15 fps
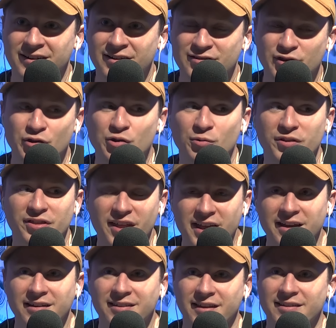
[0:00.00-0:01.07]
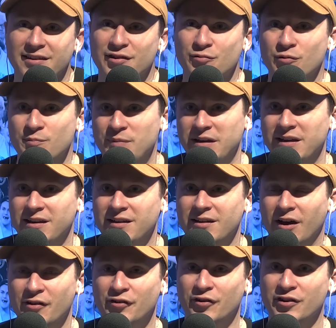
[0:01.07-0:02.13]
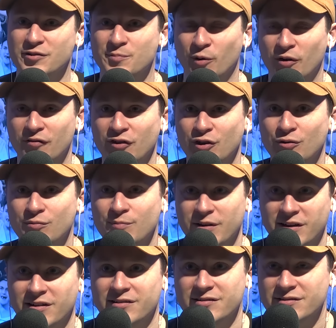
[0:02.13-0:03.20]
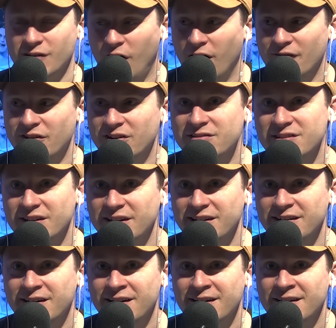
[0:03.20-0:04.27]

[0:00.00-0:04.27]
So you would think that this would be under his purview because obviously.